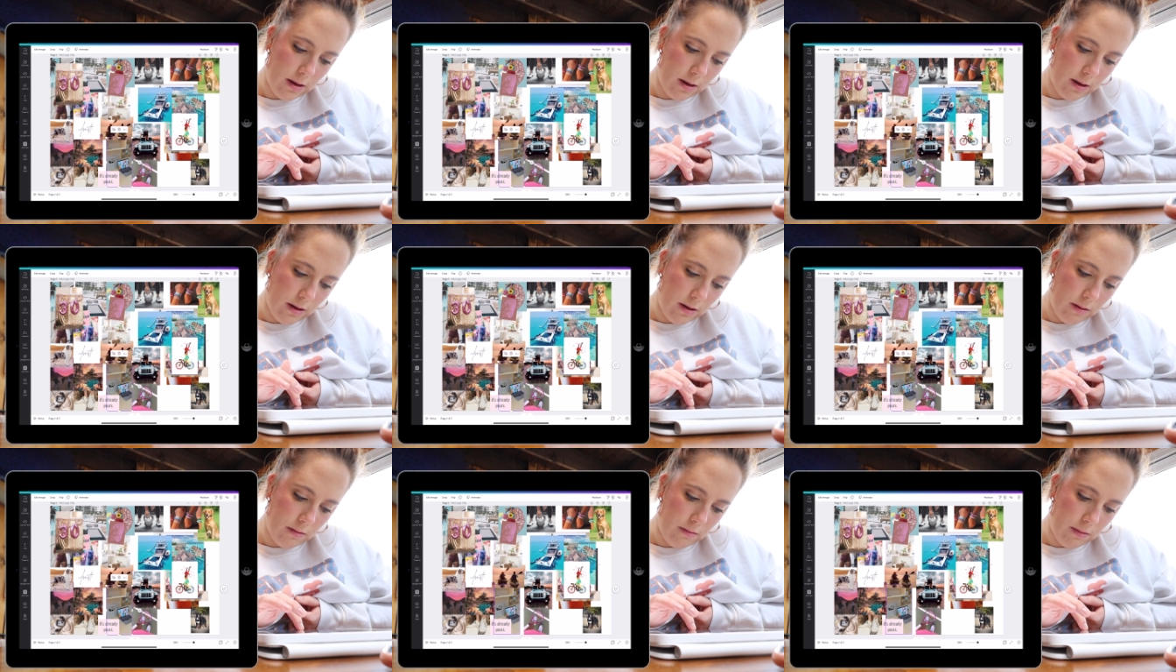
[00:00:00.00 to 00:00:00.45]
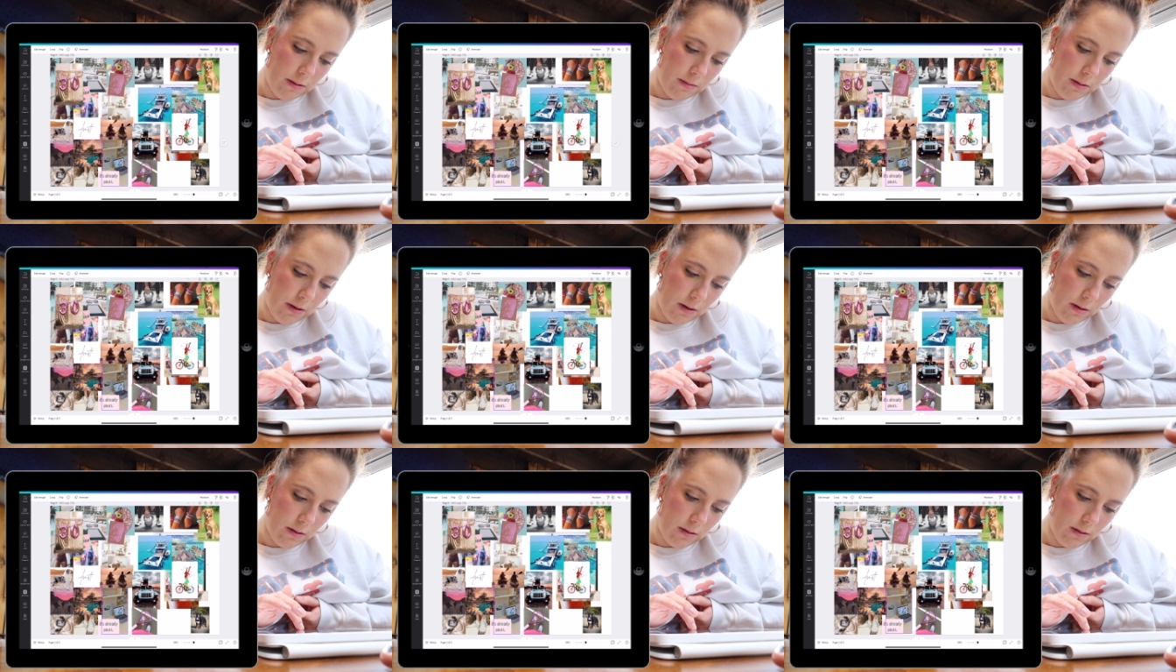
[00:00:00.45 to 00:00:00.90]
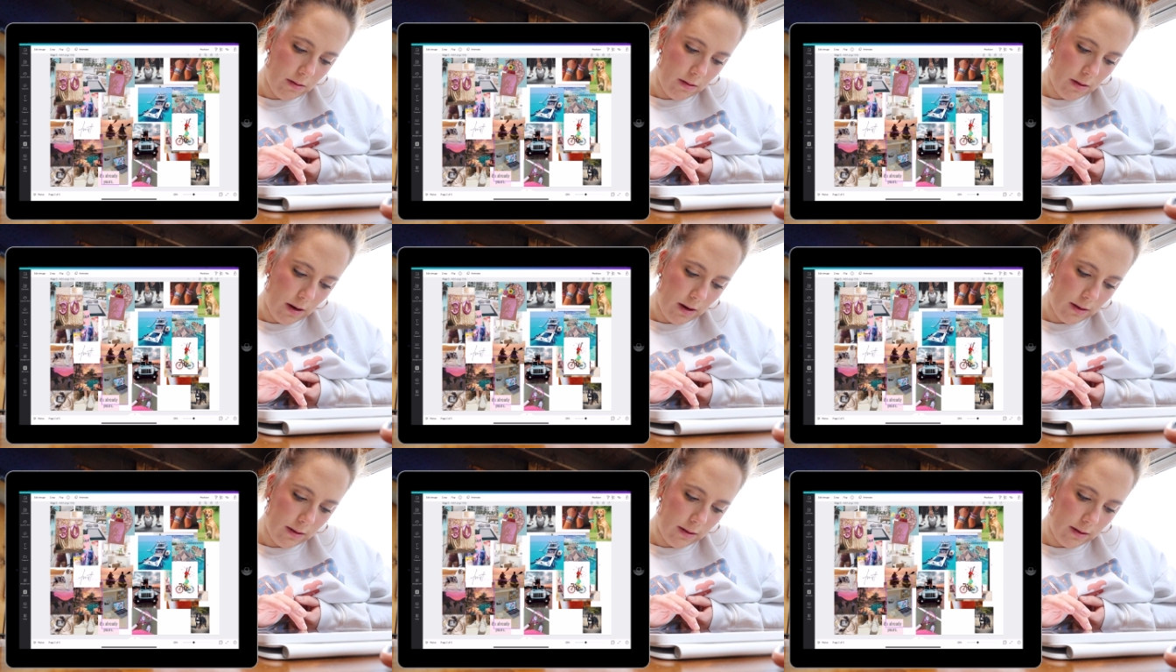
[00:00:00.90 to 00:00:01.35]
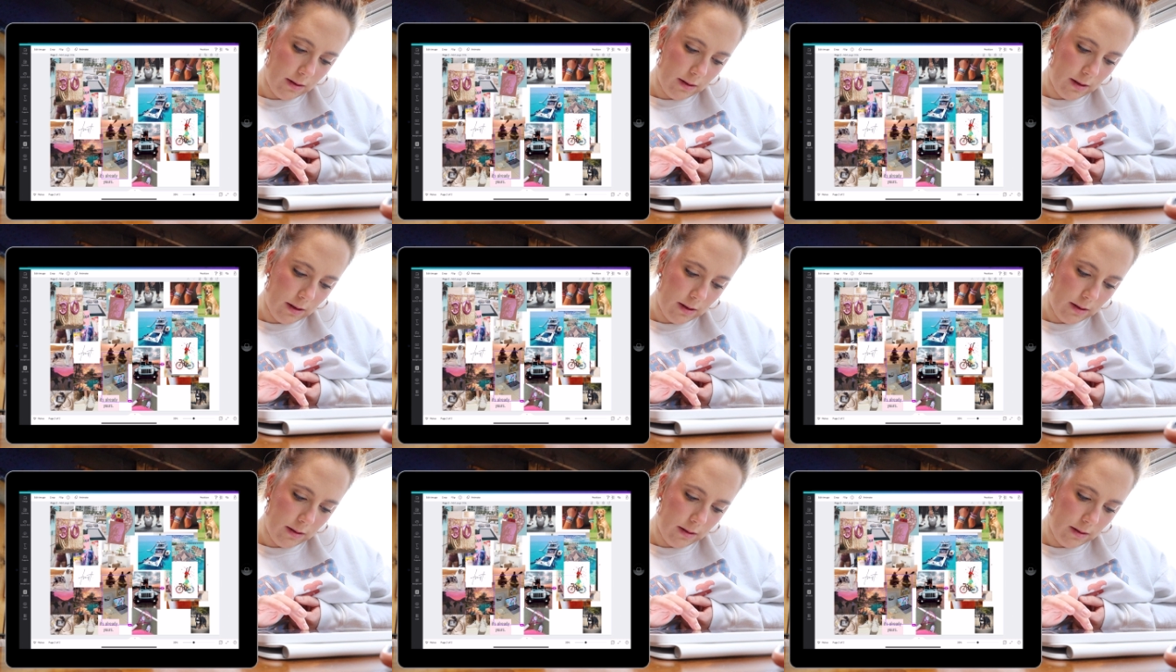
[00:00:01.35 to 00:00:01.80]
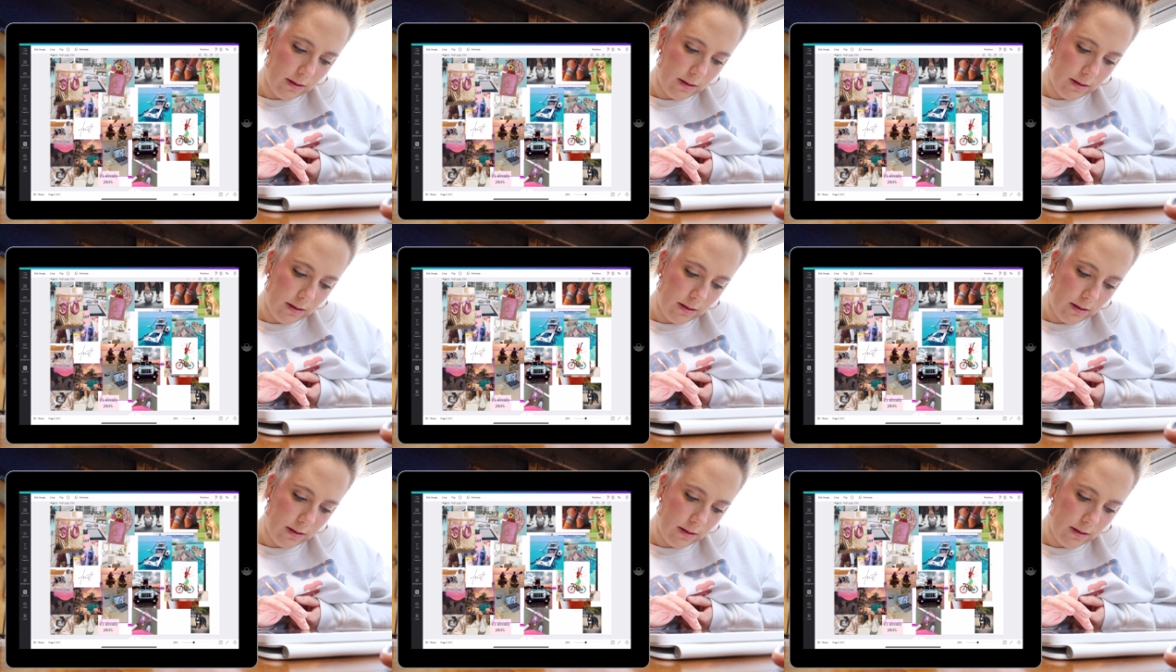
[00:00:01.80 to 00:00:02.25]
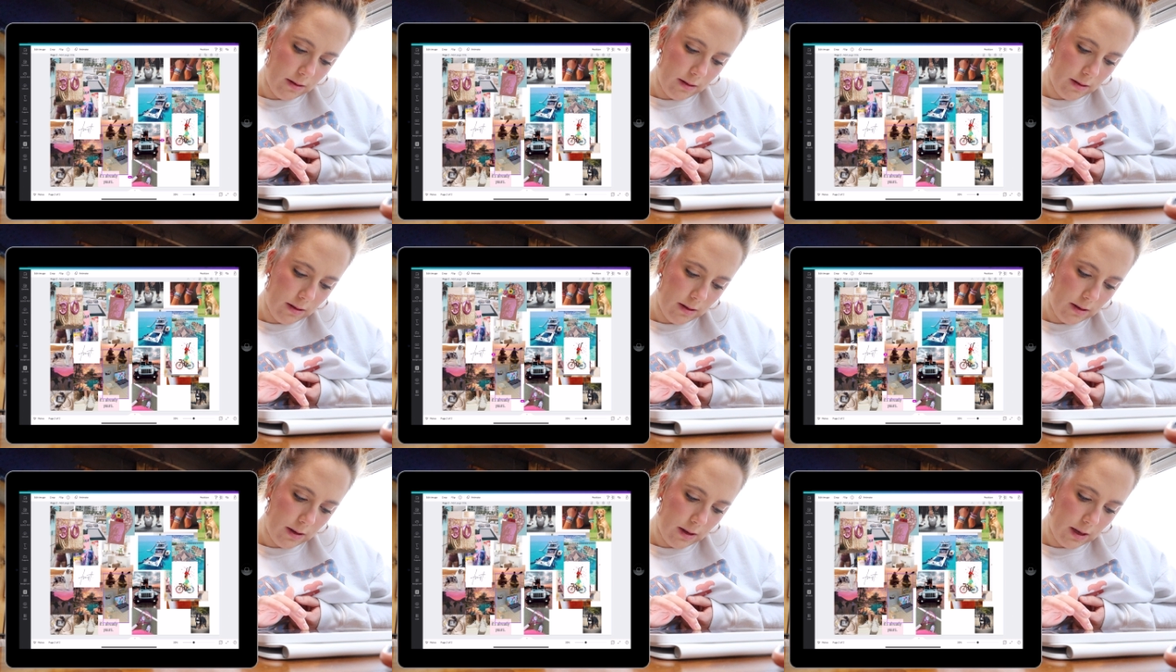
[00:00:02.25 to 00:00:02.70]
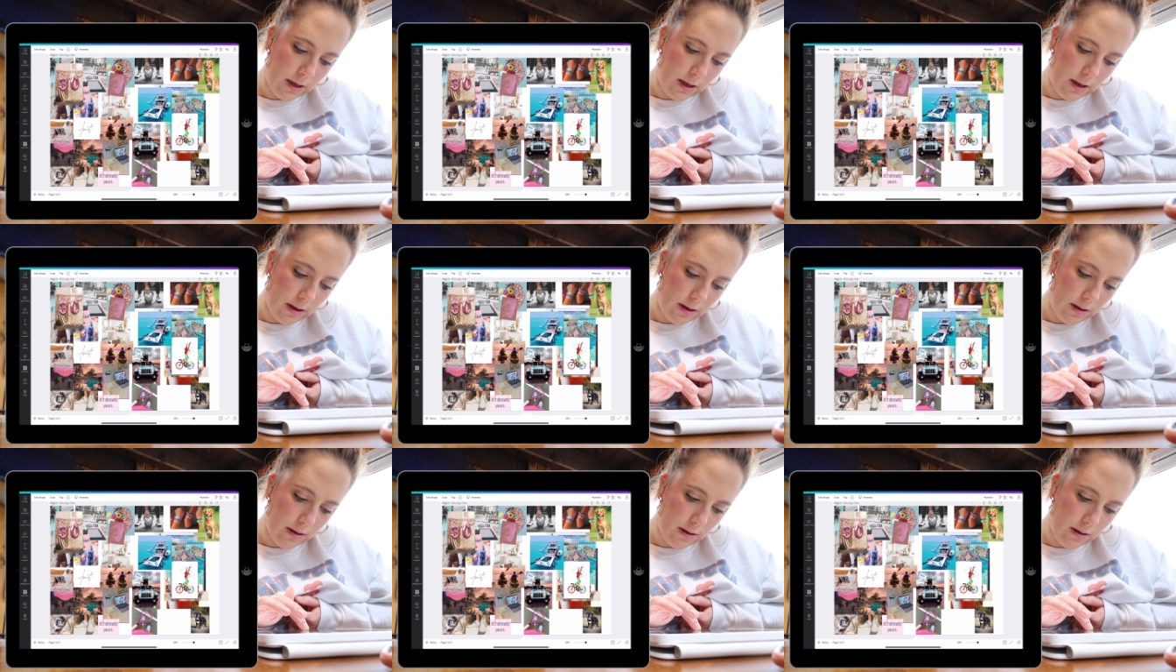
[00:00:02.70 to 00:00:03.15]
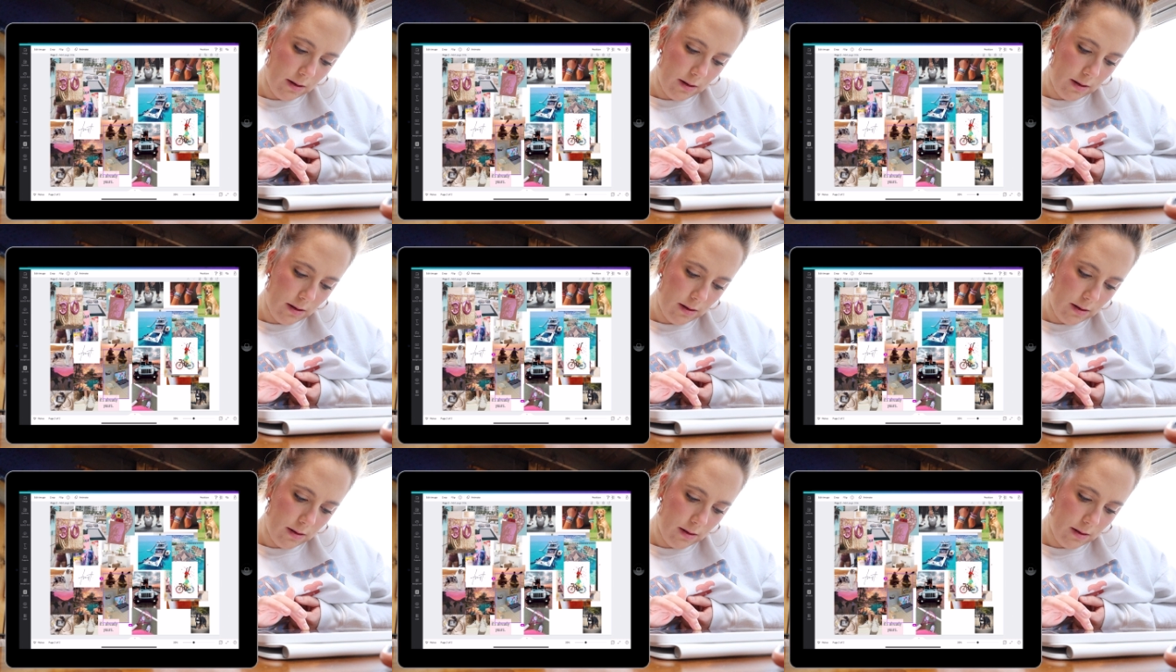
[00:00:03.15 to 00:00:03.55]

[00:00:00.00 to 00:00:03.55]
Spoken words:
Maybe I'll cross this here.